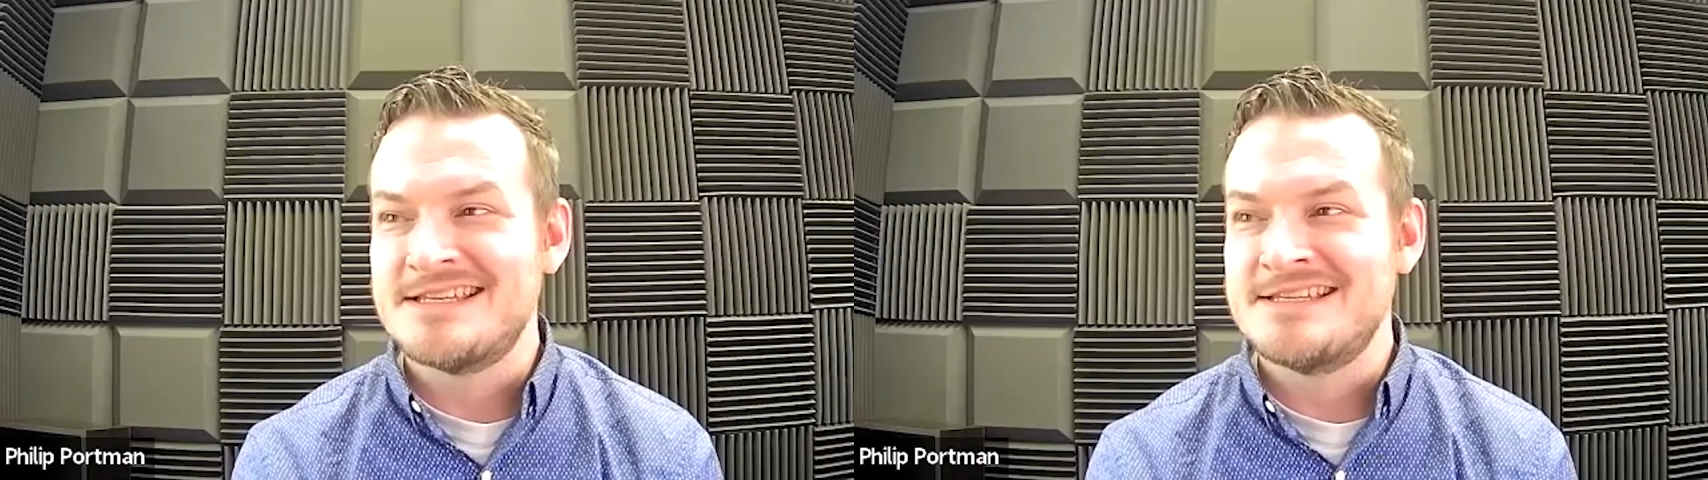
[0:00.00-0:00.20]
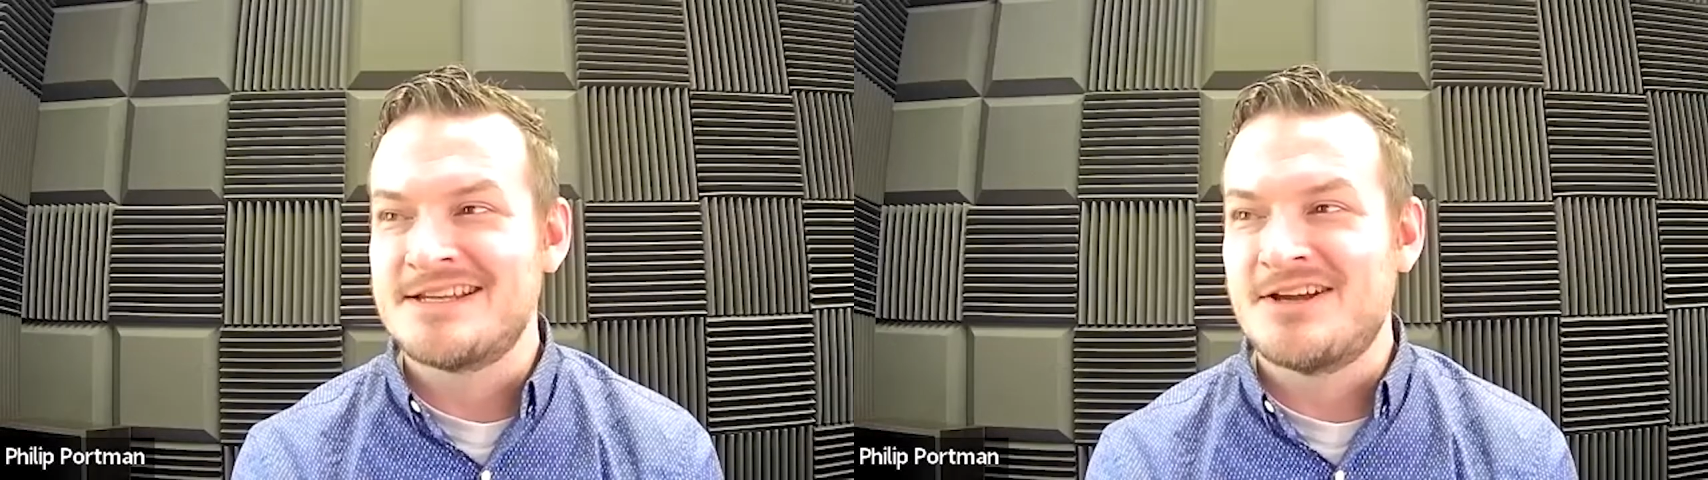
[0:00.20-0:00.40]

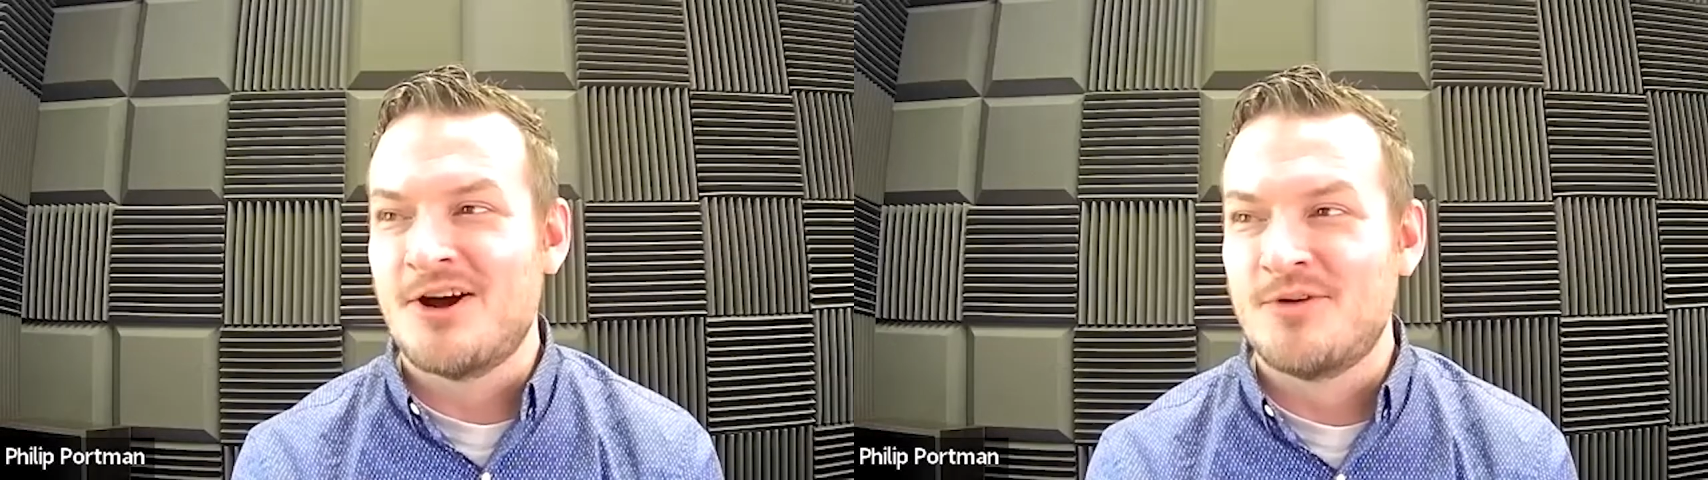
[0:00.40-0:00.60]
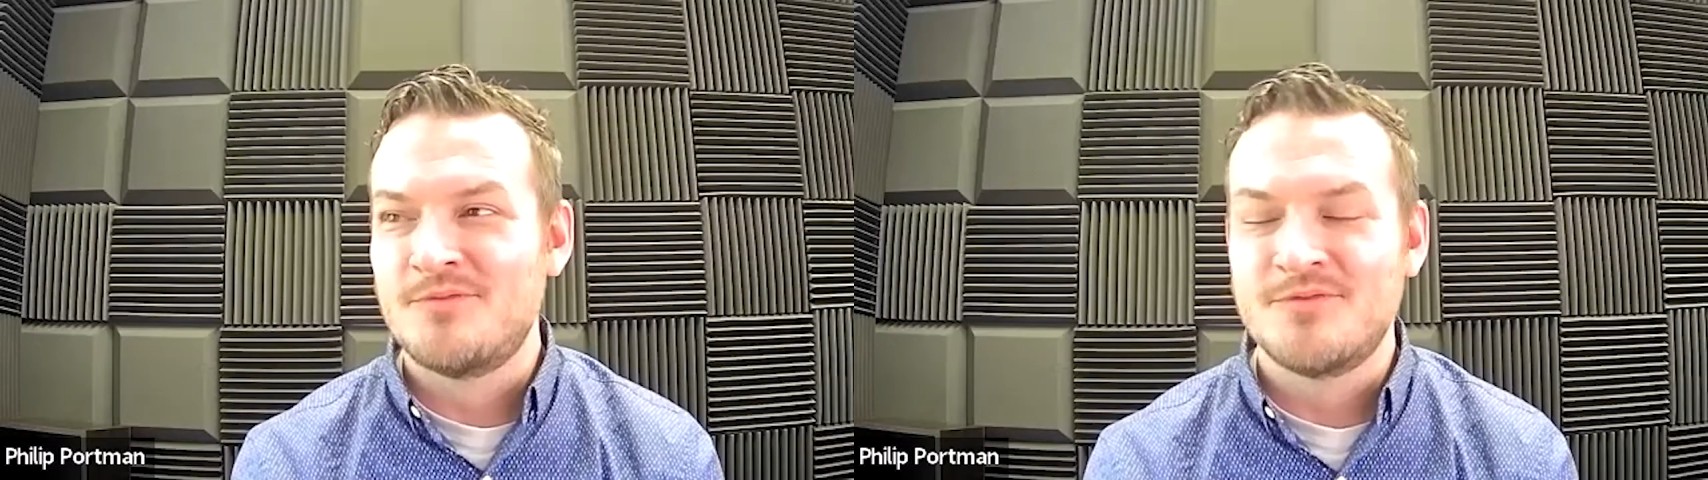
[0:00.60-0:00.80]
is
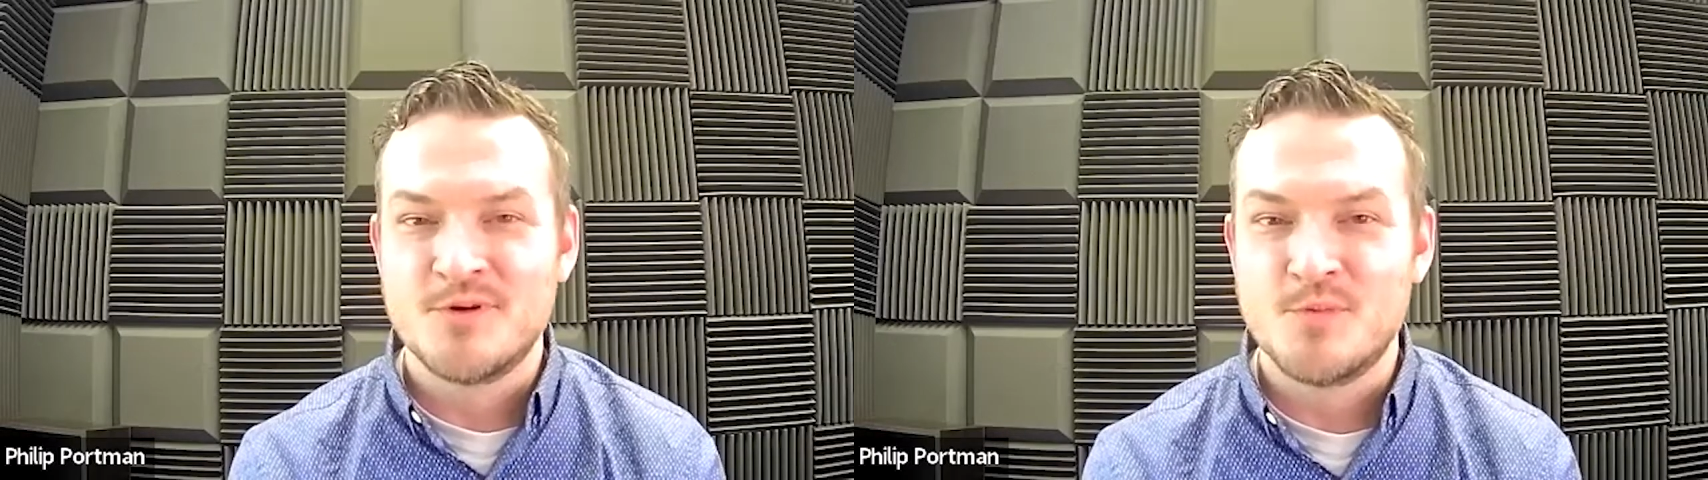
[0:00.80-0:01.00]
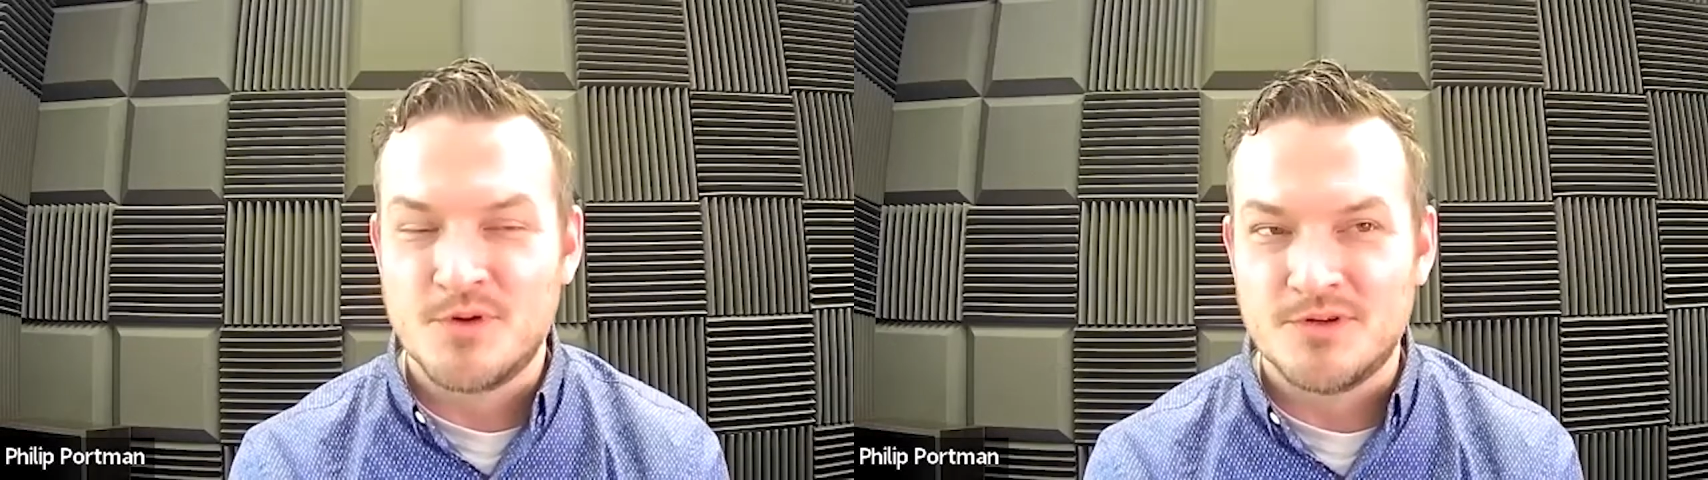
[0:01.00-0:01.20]

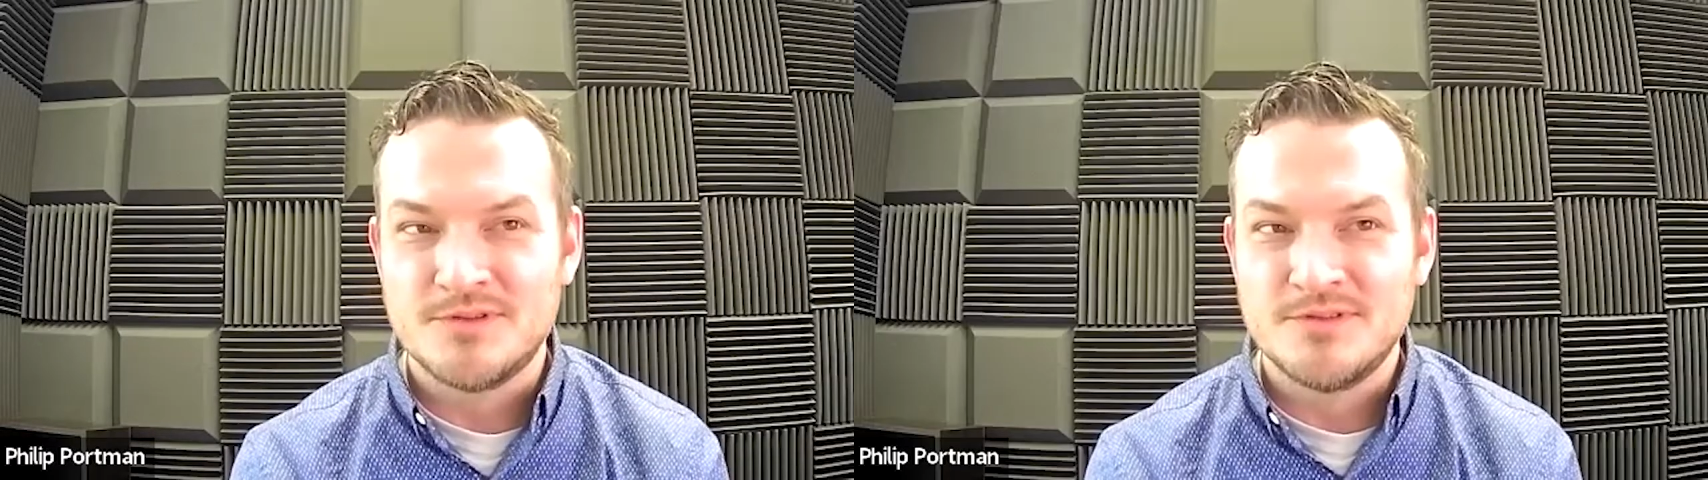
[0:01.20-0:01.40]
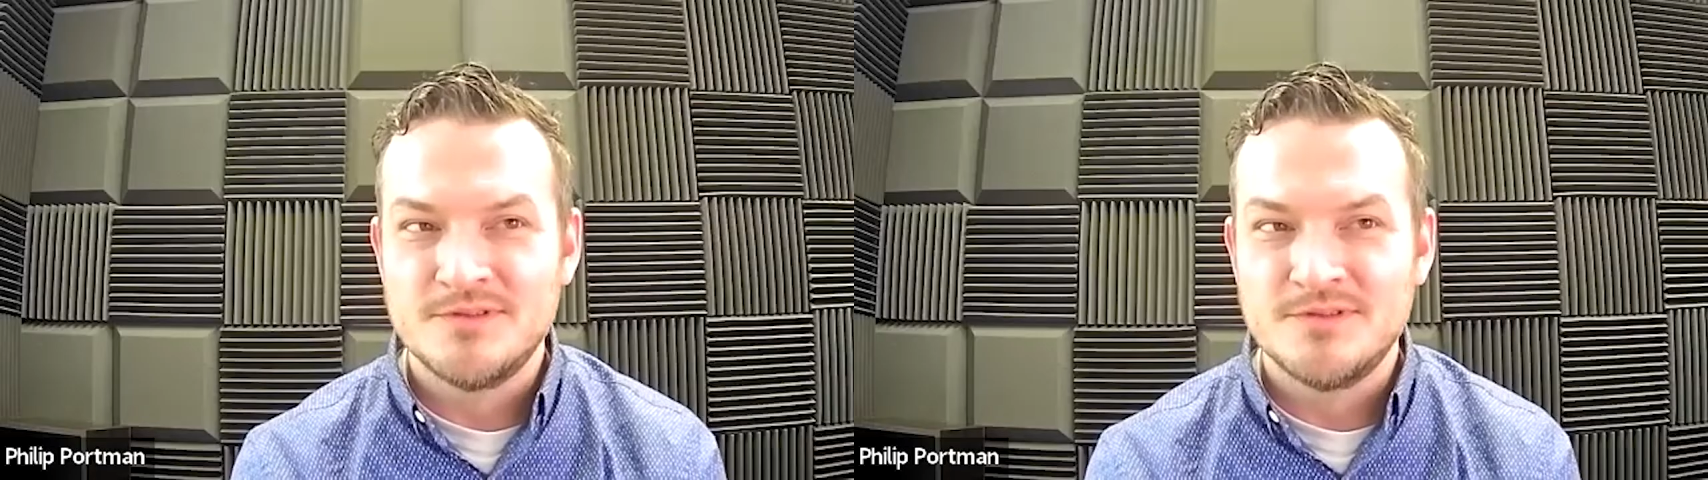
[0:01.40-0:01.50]
comfortable,